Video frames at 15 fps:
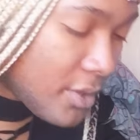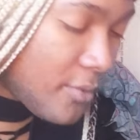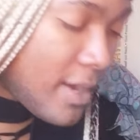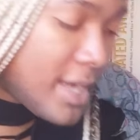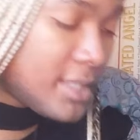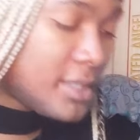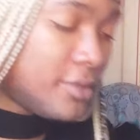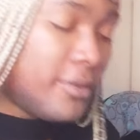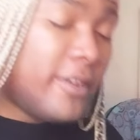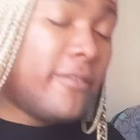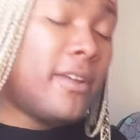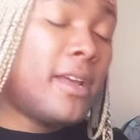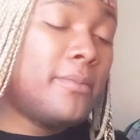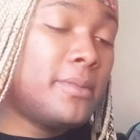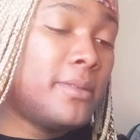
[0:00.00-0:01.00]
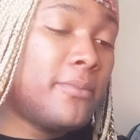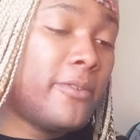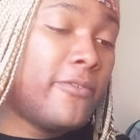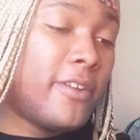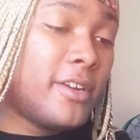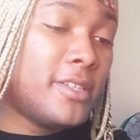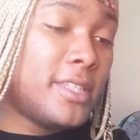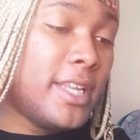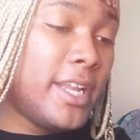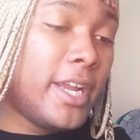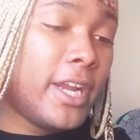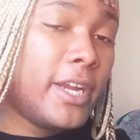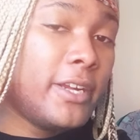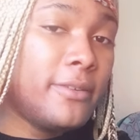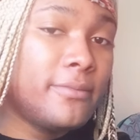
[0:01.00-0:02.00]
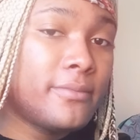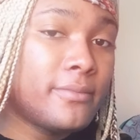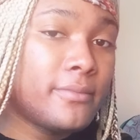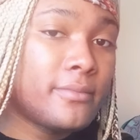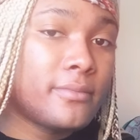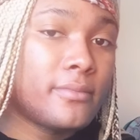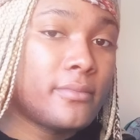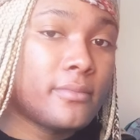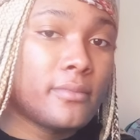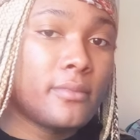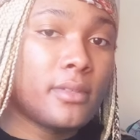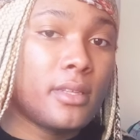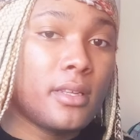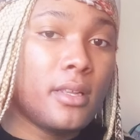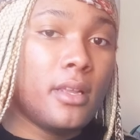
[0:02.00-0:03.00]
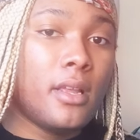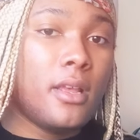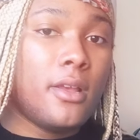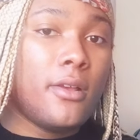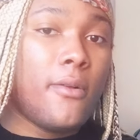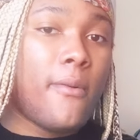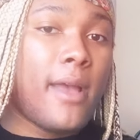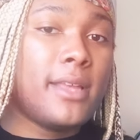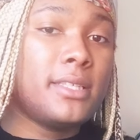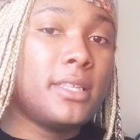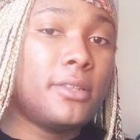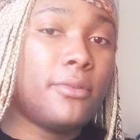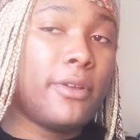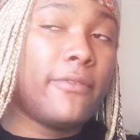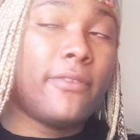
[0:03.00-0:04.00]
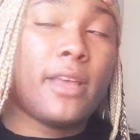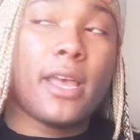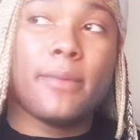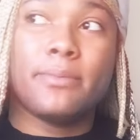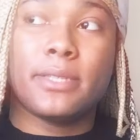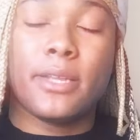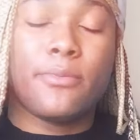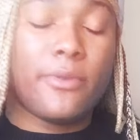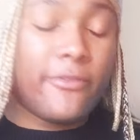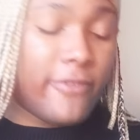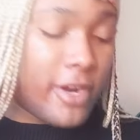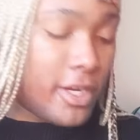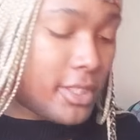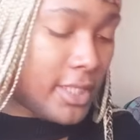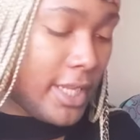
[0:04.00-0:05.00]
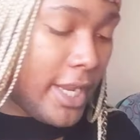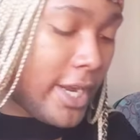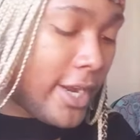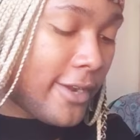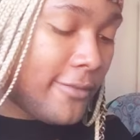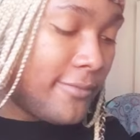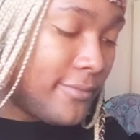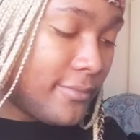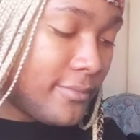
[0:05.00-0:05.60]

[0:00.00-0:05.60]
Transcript: Why is the 3 of Cups in reverse here? Why is the 3 of Cups in reverse here?